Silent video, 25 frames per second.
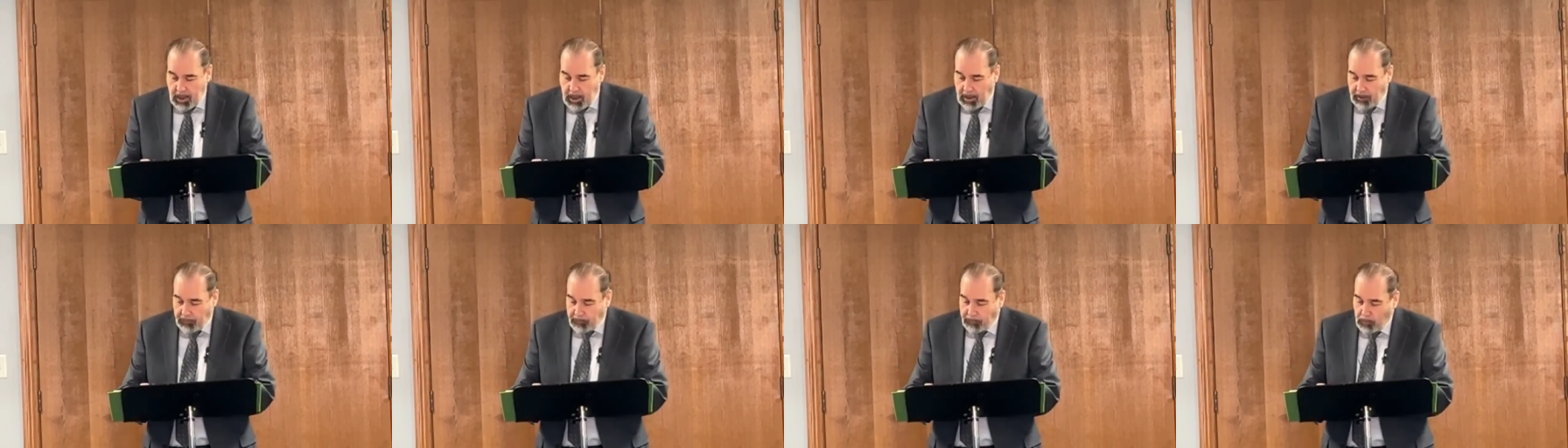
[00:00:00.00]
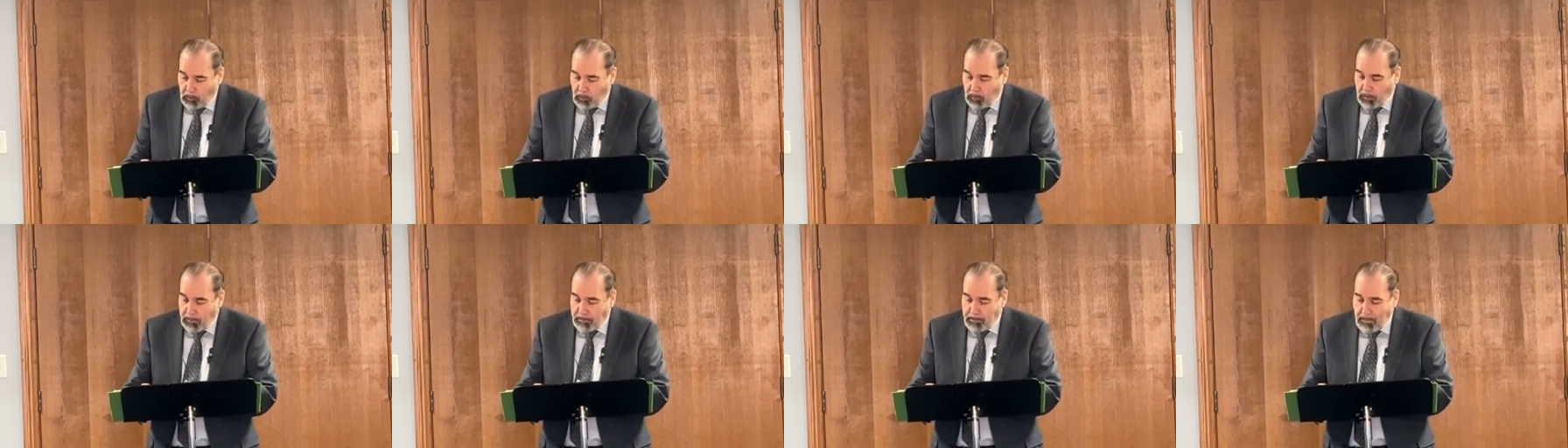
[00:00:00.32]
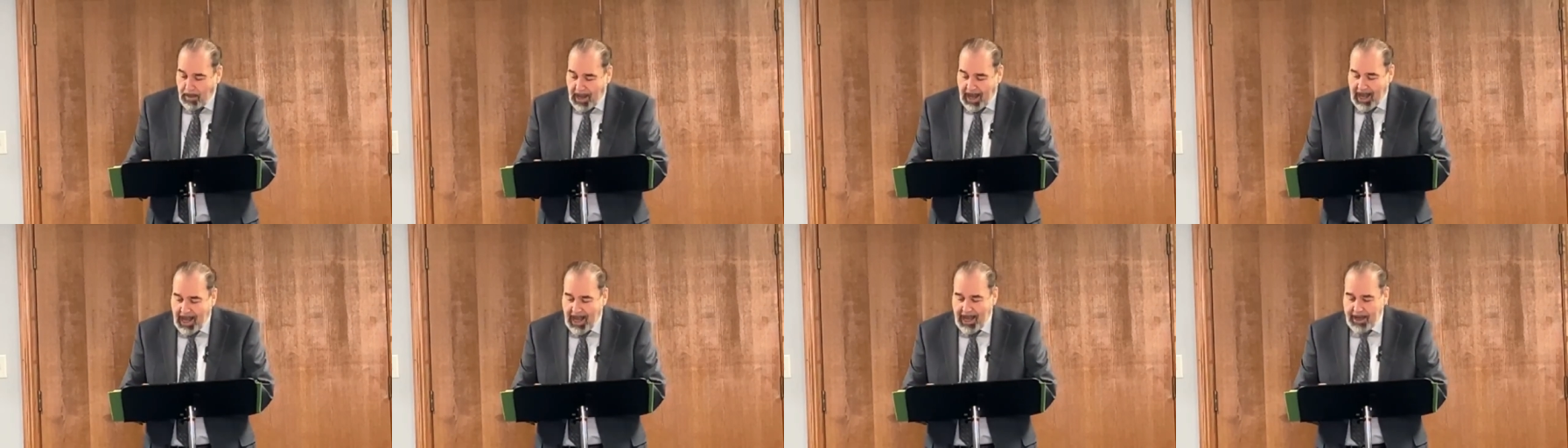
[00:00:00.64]
and for
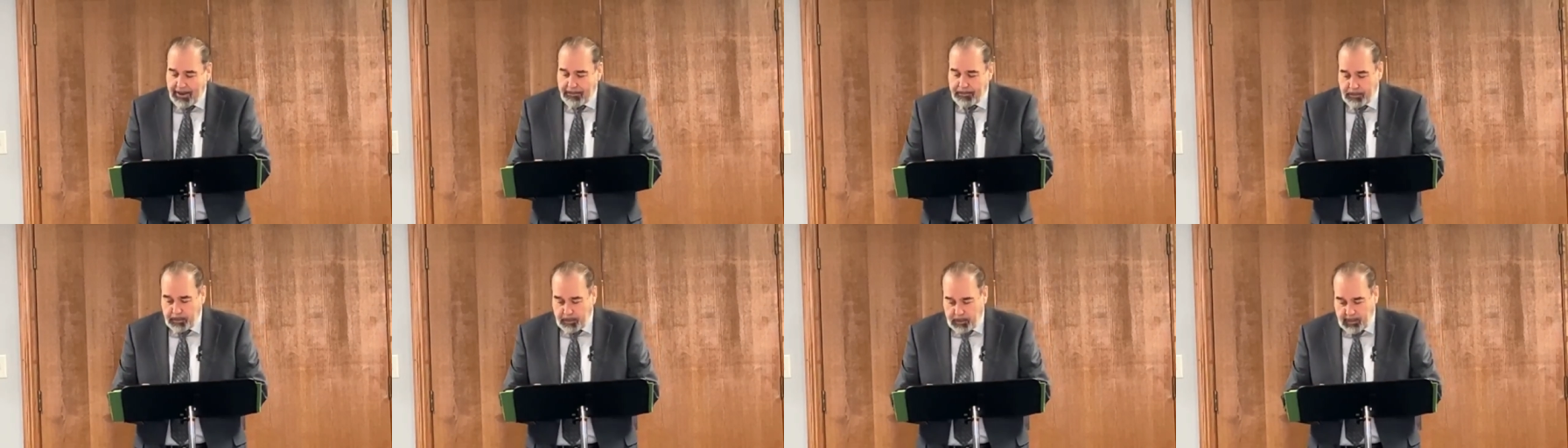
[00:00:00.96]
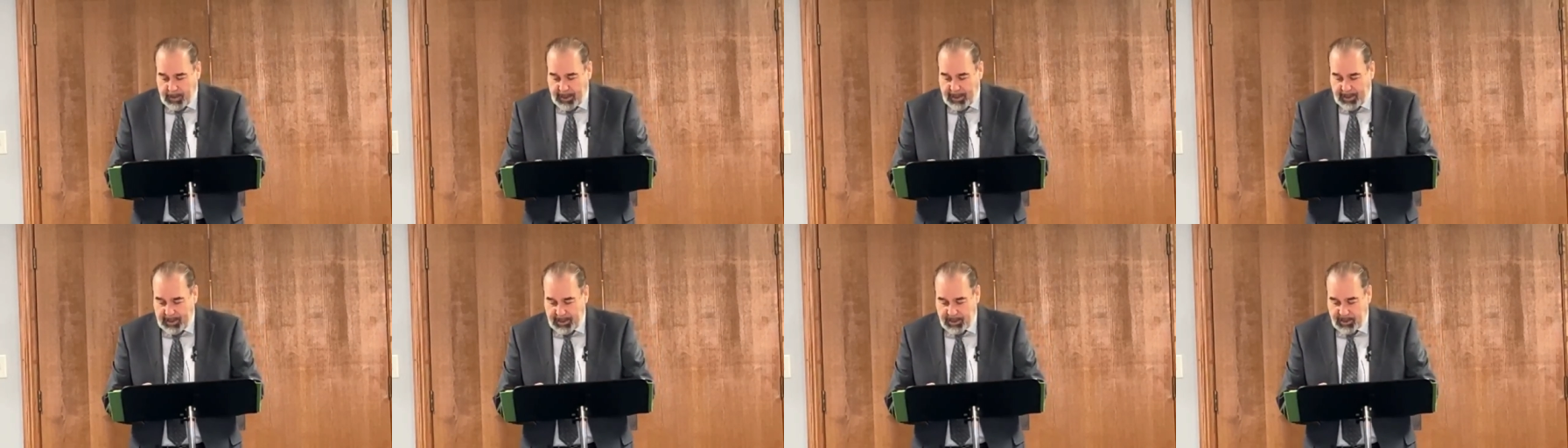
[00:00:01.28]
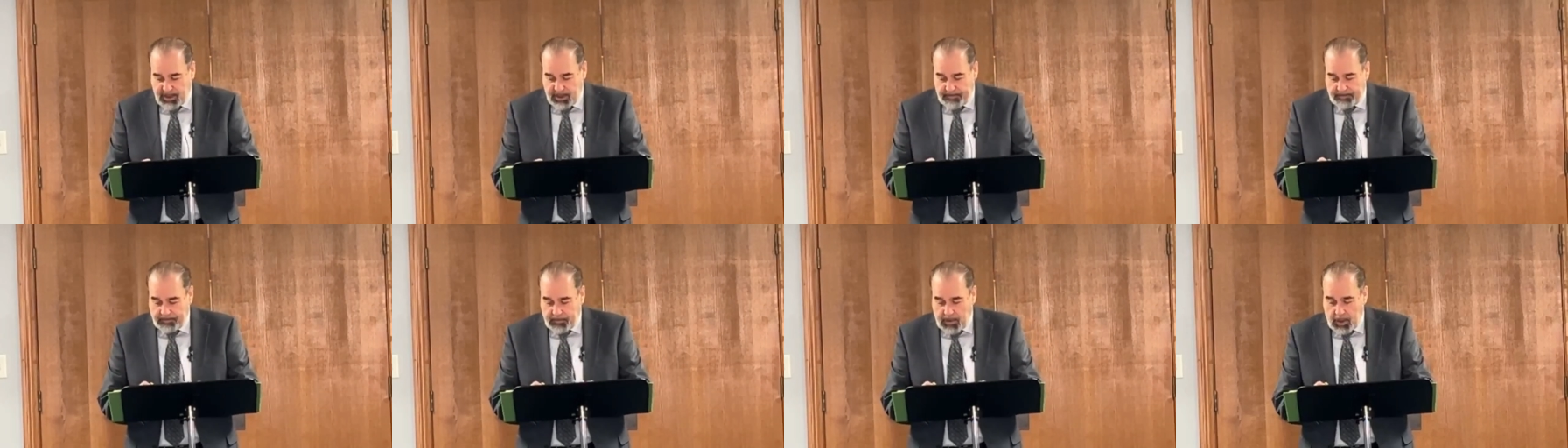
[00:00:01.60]
my
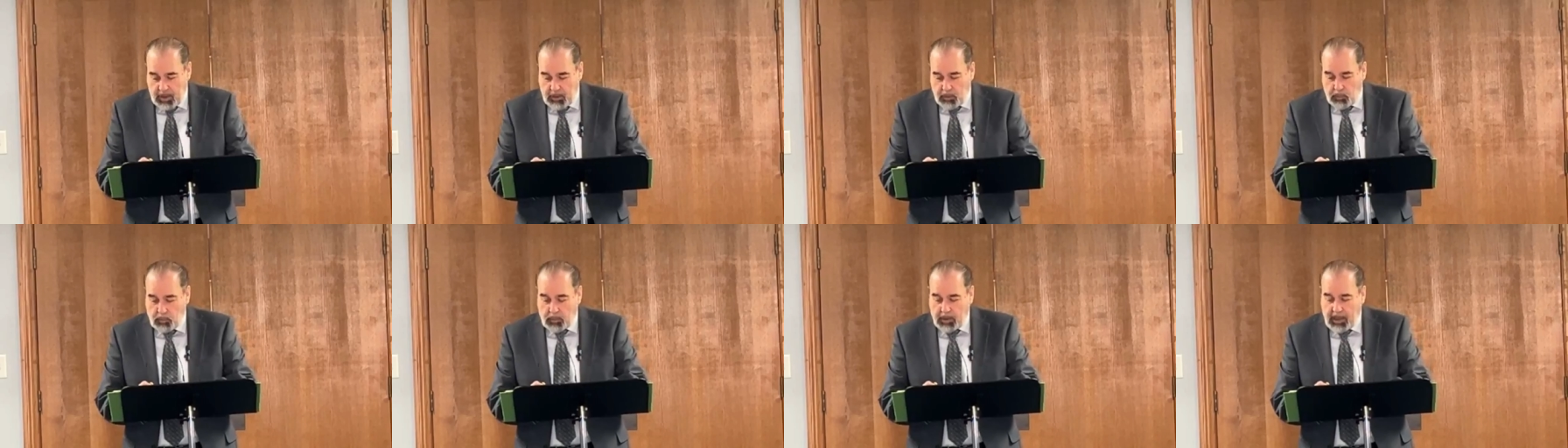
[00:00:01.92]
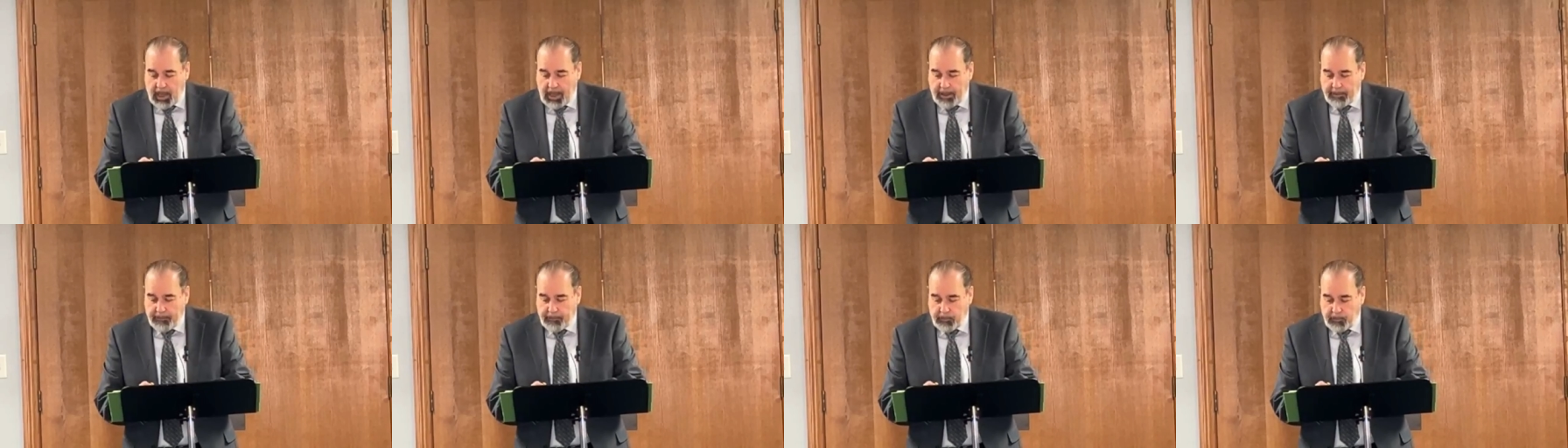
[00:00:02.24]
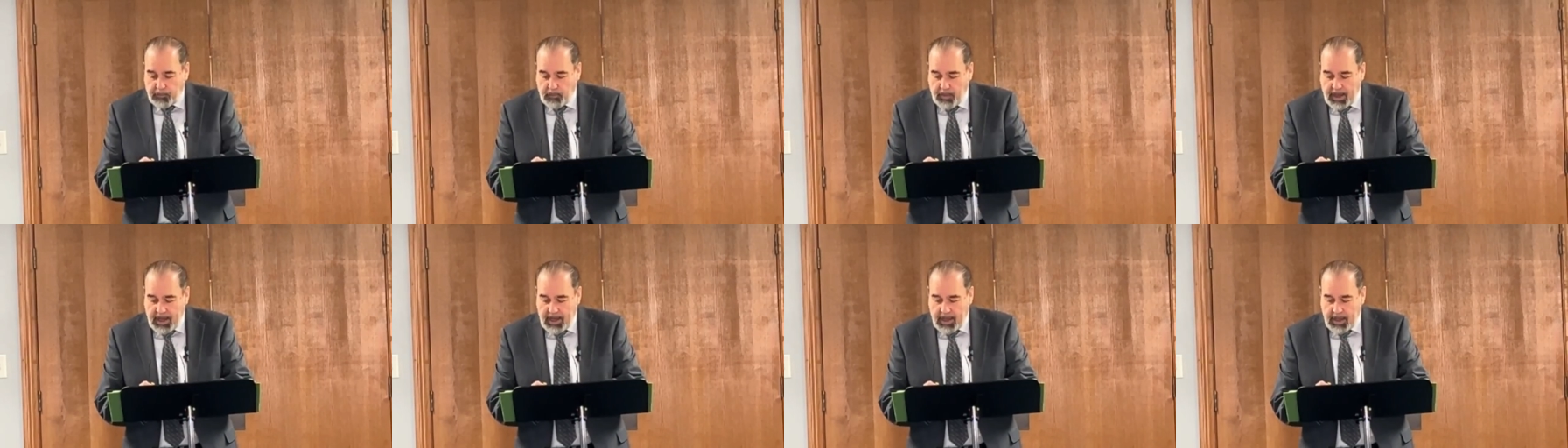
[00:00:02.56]
praise will I,